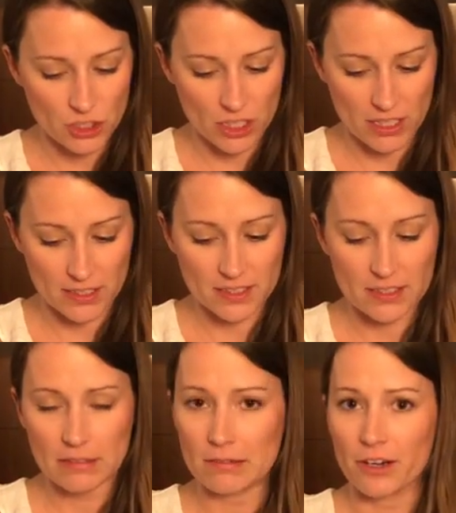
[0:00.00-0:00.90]

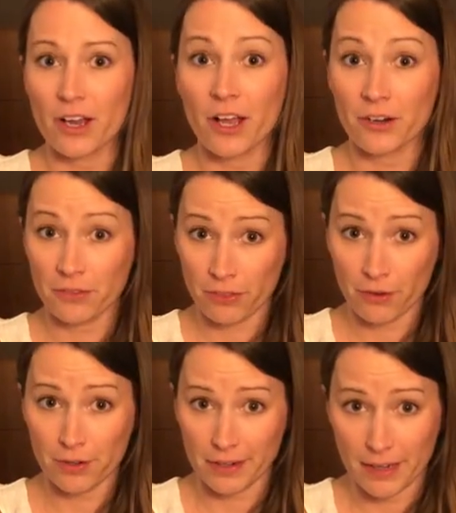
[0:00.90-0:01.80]
jeans are
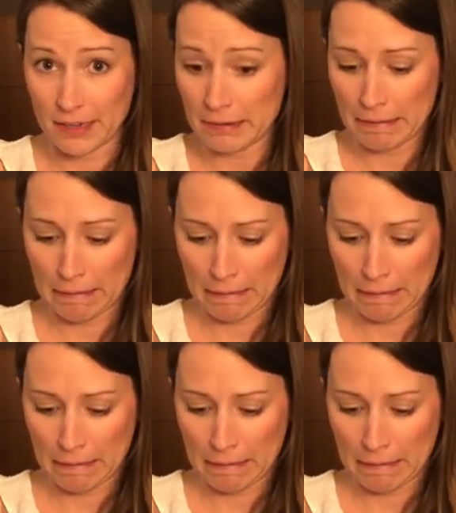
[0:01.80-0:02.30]
$139.